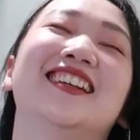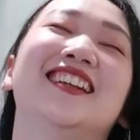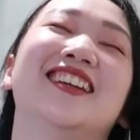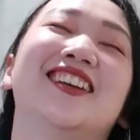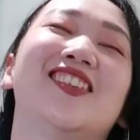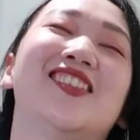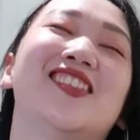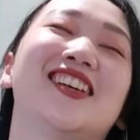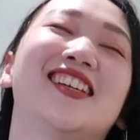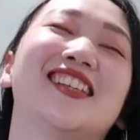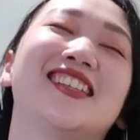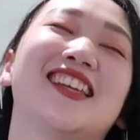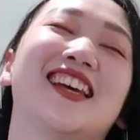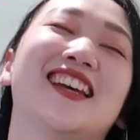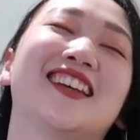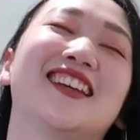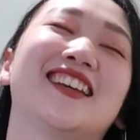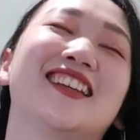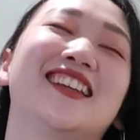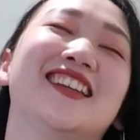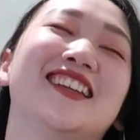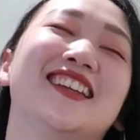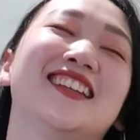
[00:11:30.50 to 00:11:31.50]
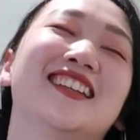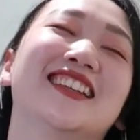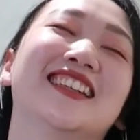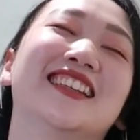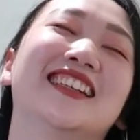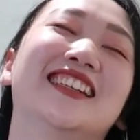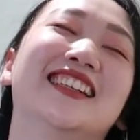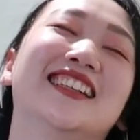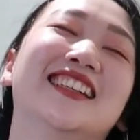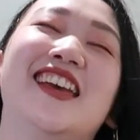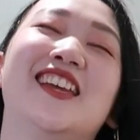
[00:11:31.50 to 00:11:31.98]
Give me a second here.
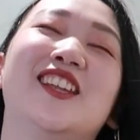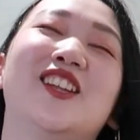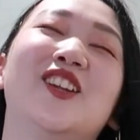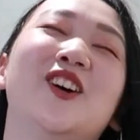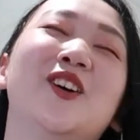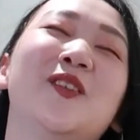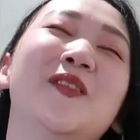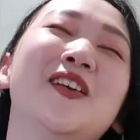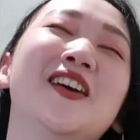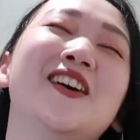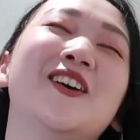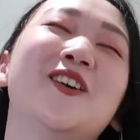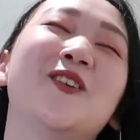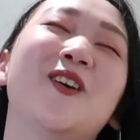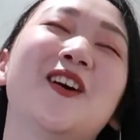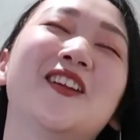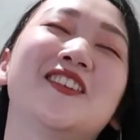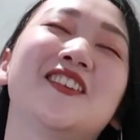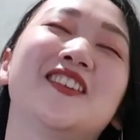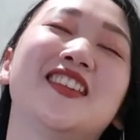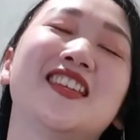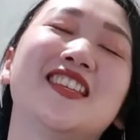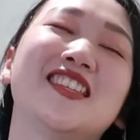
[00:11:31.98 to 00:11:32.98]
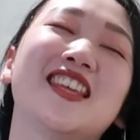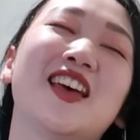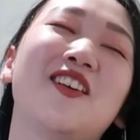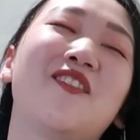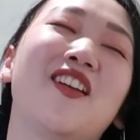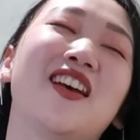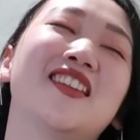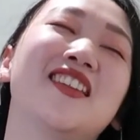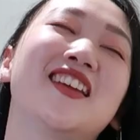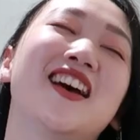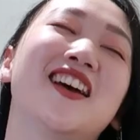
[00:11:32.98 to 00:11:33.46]
It took me a while to decide
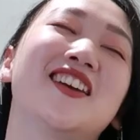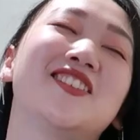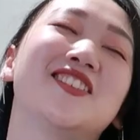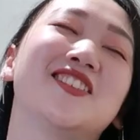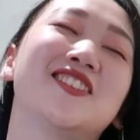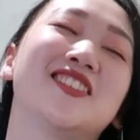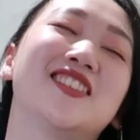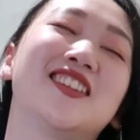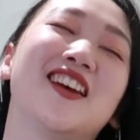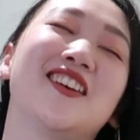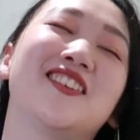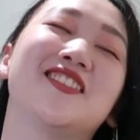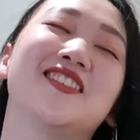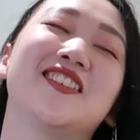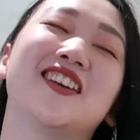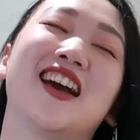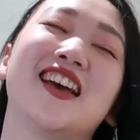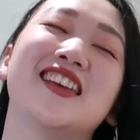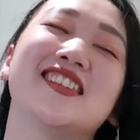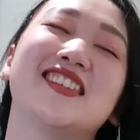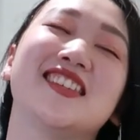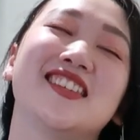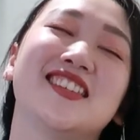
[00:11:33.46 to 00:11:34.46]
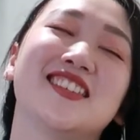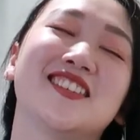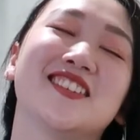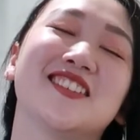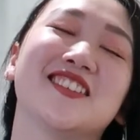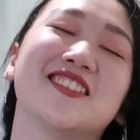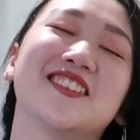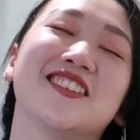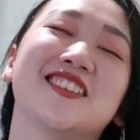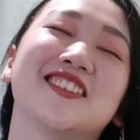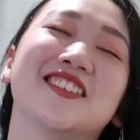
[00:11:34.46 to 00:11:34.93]
whether I should tell you guys this or
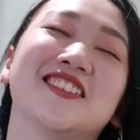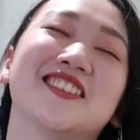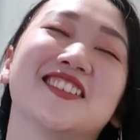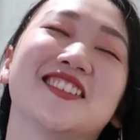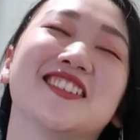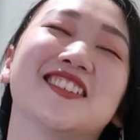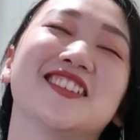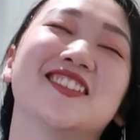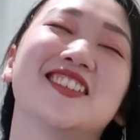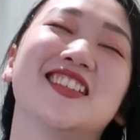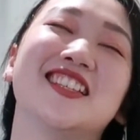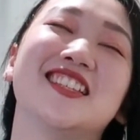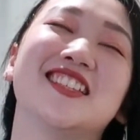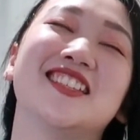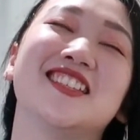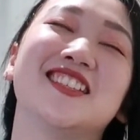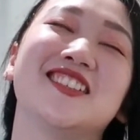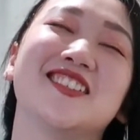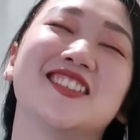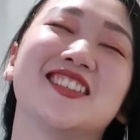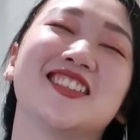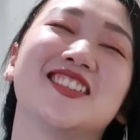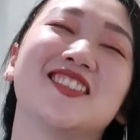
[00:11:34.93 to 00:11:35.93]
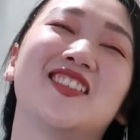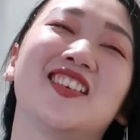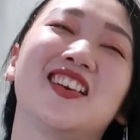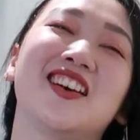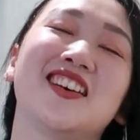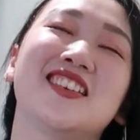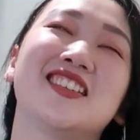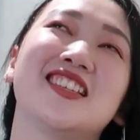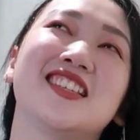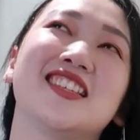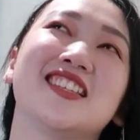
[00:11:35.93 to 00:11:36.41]
not, this news,
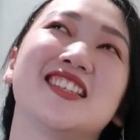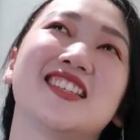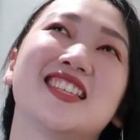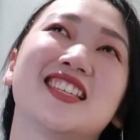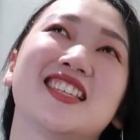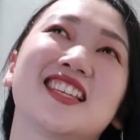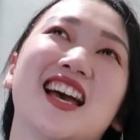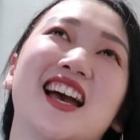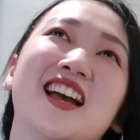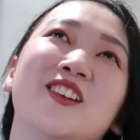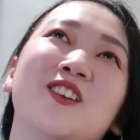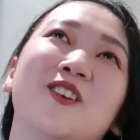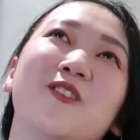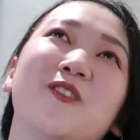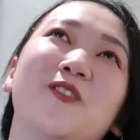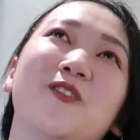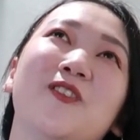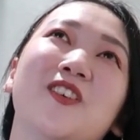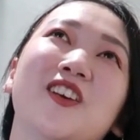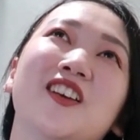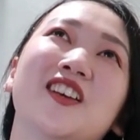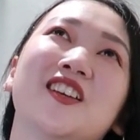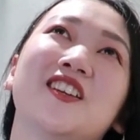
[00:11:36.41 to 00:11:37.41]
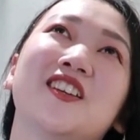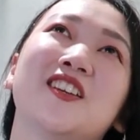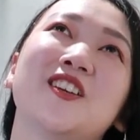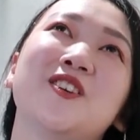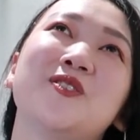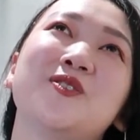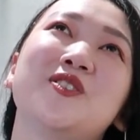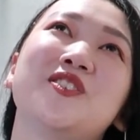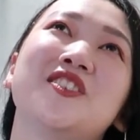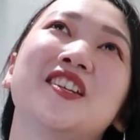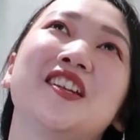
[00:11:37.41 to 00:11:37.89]
because it's kind of a
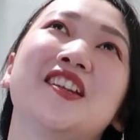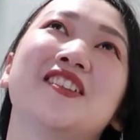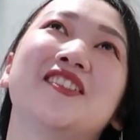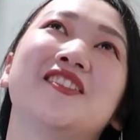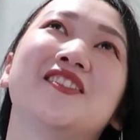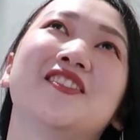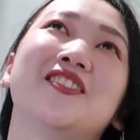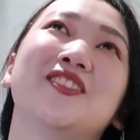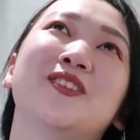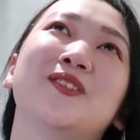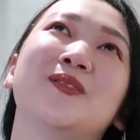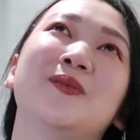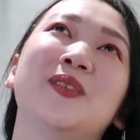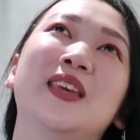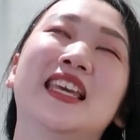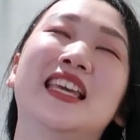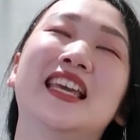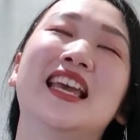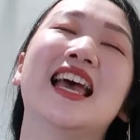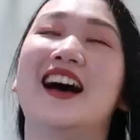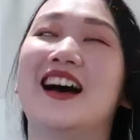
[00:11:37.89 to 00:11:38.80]
huge deal to me.